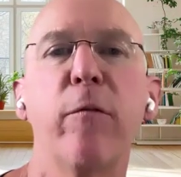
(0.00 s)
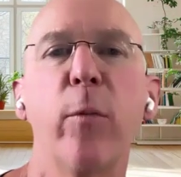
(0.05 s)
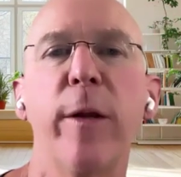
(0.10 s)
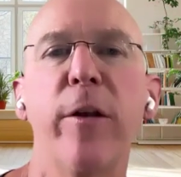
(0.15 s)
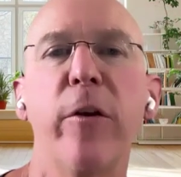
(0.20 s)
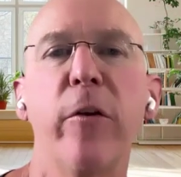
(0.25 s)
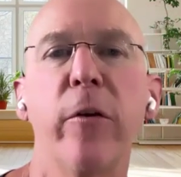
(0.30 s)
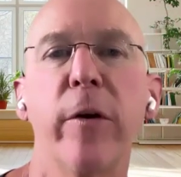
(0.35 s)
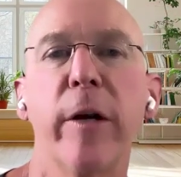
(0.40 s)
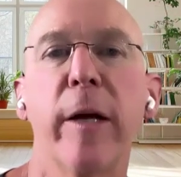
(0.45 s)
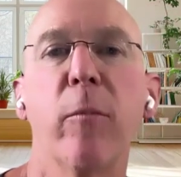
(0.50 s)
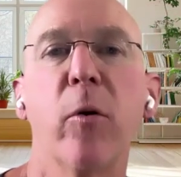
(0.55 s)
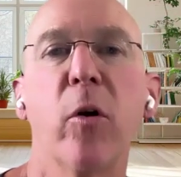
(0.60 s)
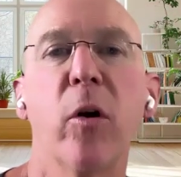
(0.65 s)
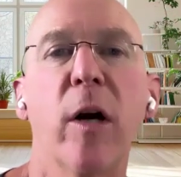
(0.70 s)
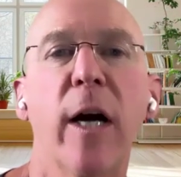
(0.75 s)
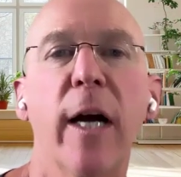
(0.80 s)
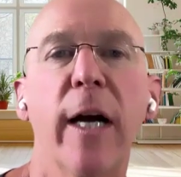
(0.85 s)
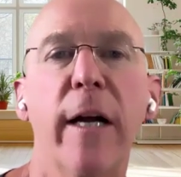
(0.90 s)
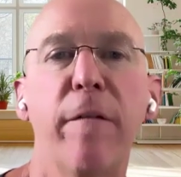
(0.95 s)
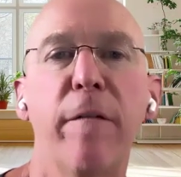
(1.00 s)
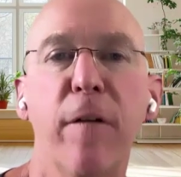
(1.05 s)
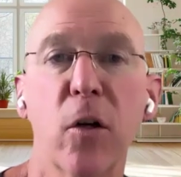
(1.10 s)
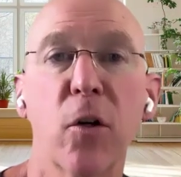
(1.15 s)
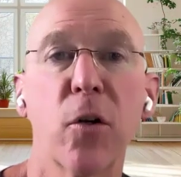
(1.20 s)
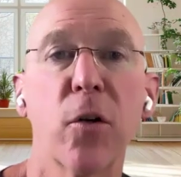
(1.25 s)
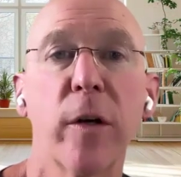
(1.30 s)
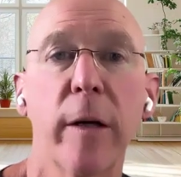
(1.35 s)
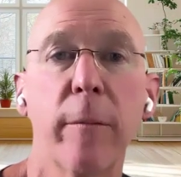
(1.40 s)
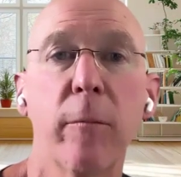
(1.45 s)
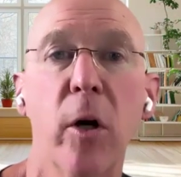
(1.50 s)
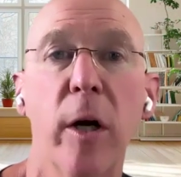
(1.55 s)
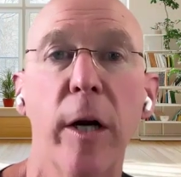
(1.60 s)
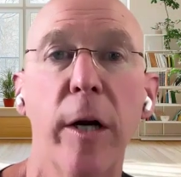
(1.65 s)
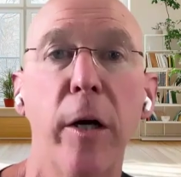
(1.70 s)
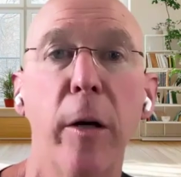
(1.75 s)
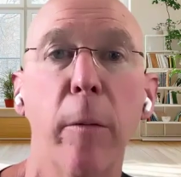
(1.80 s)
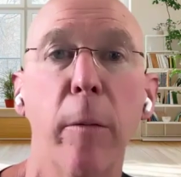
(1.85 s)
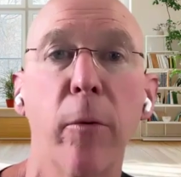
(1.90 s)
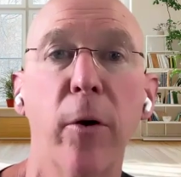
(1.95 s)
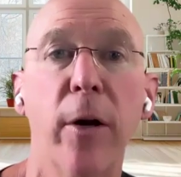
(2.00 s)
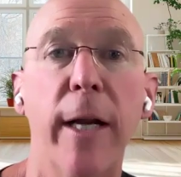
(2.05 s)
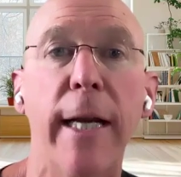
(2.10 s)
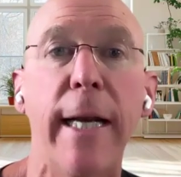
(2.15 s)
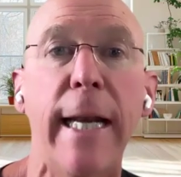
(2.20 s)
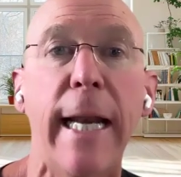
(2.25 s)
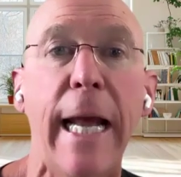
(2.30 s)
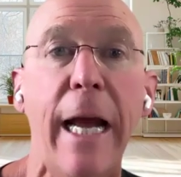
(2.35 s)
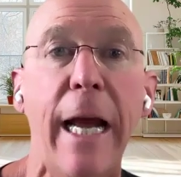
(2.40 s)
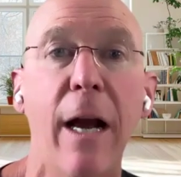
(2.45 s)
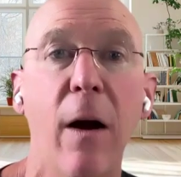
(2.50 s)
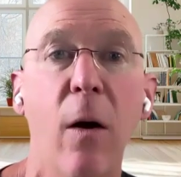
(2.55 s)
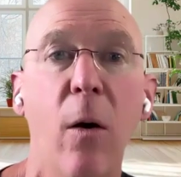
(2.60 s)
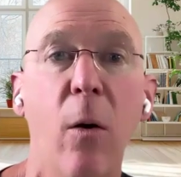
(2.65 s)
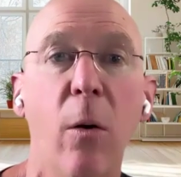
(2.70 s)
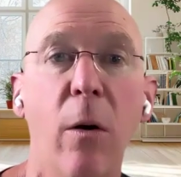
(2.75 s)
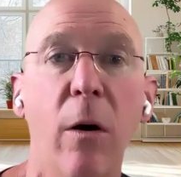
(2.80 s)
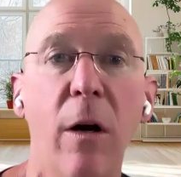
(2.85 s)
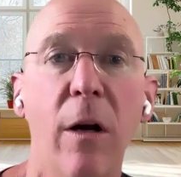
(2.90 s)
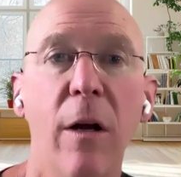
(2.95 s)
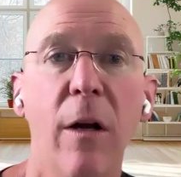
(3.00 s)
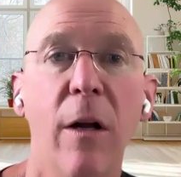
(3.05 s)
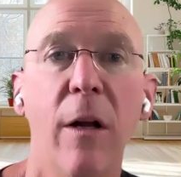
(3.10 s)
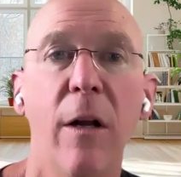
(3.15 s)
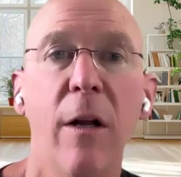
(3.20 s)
if we do an MRI, functional MRI in your brain now,